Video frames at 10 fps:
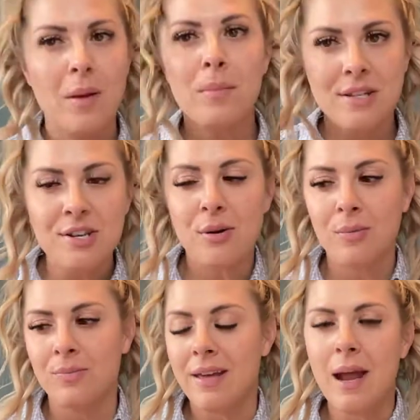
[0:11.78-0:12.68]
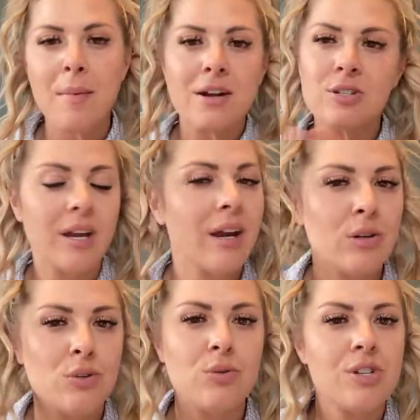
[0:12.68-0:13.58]
Me too. And I'm actually here
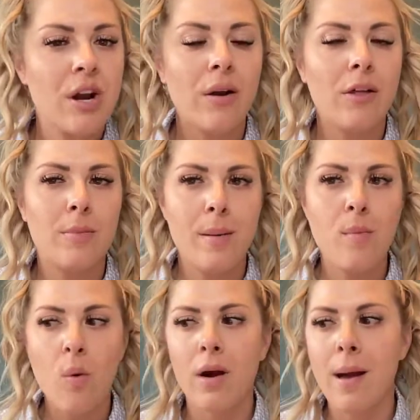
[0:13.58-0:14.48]
to share a little bit more